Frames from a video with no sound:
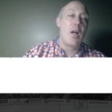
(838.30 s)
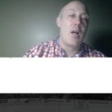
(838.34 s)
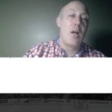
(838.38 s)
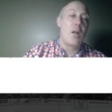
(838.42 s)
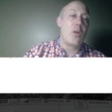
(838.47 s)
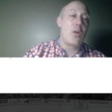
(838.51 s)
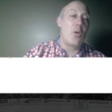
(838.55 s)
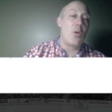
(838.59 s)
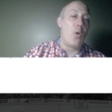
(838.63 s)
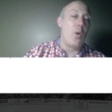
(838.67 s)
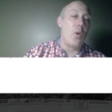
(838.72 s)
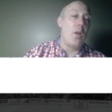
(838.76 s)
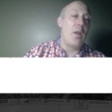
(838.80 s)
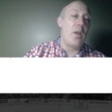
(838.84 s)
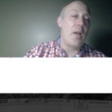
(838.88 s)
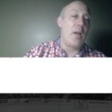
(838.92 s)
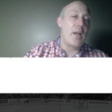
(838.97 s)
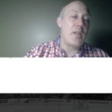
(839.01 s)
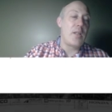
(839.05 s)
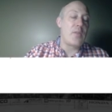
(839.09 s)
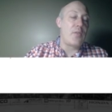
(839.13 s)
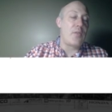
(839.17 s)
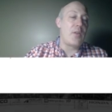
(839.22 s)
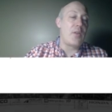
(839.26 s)
Golden
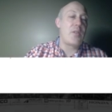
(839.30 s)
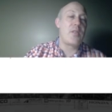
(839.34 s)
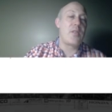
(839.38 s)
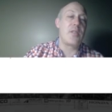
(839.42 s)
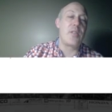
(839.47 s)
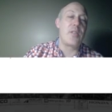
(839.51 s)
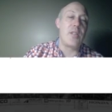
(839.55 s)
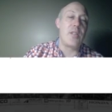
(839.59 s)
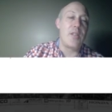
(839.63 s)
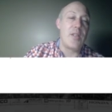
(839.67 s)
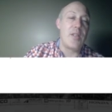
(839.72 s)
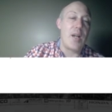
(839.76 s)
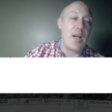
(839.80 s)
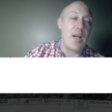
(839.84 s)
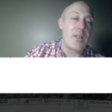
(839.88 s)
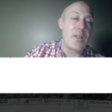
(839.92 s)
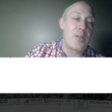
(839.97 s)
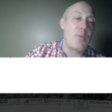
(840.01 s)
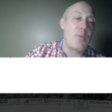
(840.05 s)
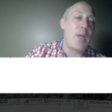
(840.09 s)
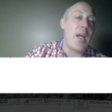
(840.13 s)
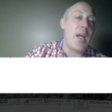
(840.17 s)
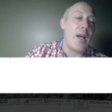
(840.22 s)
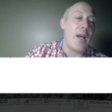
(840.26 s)
Knights versus the Ducks.
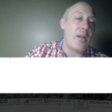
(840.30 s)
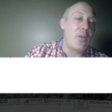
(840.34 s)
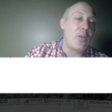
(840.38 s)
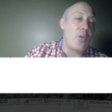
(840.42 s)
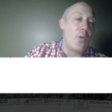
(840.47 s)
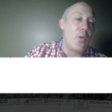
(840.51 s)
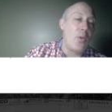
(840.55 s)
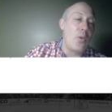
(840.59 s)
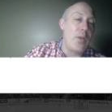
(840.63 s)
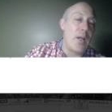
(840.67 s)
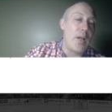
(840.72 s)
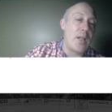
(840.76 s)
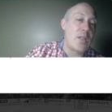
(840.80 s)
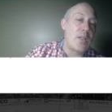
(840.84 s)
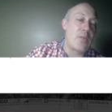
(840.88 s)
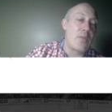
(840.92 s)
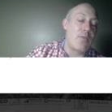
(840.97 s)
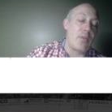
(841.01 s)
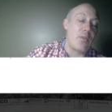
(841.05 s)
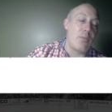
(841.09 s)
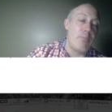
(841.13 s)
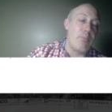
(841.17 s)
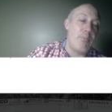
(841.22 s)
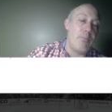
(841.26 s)
We had Golden Knights
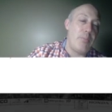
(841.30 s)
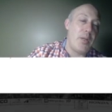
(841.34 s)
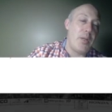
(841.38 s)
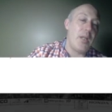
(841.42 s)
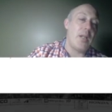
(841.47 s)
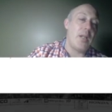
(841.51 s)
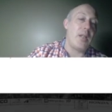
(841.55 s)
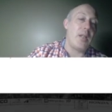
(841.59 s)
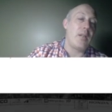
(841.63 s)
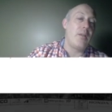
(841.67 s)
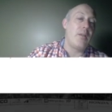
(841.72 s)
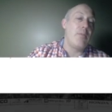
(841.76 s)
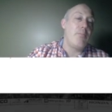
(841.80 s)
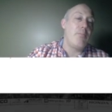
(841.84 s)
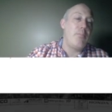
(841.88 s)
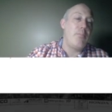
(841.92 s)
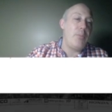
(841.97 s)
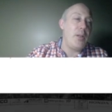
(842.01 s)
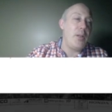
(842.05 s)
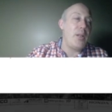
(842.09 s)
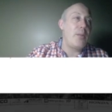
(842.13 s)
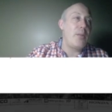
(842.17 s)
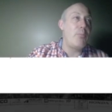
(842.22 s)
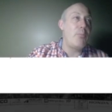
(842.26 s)
for big,
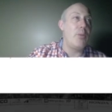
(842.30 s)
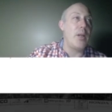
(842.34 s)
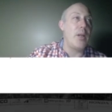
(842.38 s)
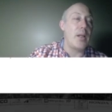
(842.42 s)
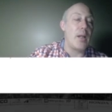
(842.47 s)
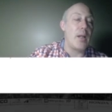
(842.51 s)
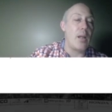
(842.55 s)
big, big.